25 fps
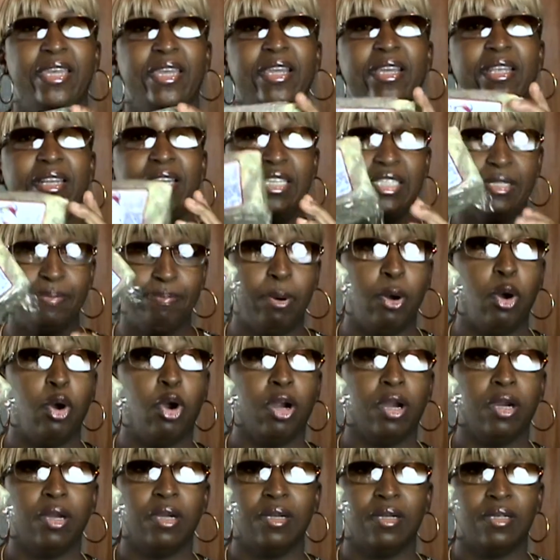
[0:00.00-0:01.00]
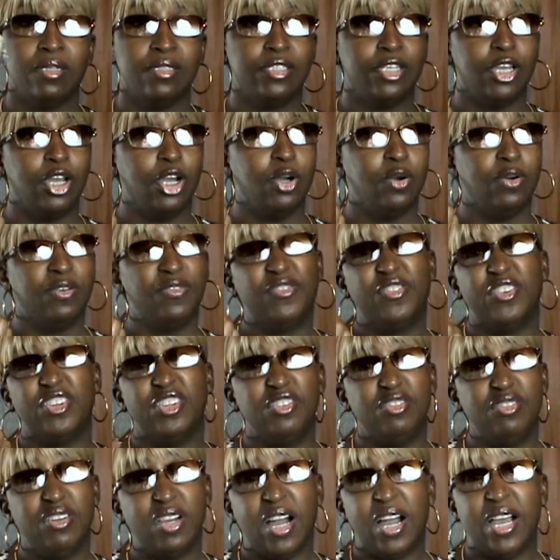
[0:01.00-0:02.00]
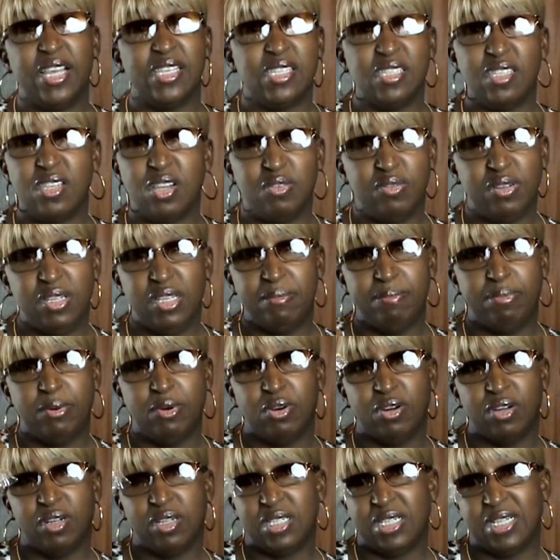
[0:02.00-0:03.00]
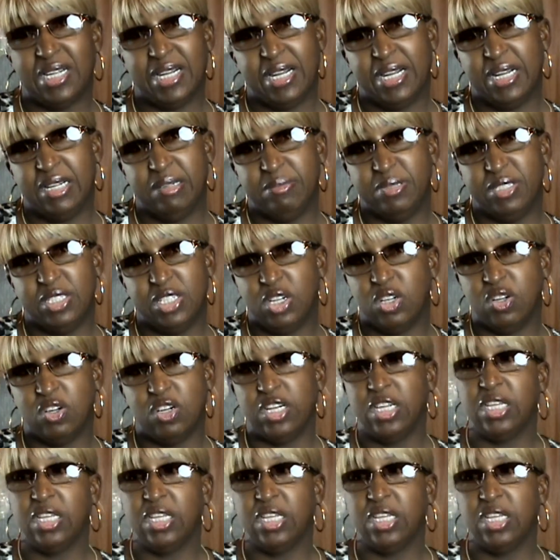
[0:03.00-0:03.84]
It is pork, so for you guys that don't eat pork, I'm sorry.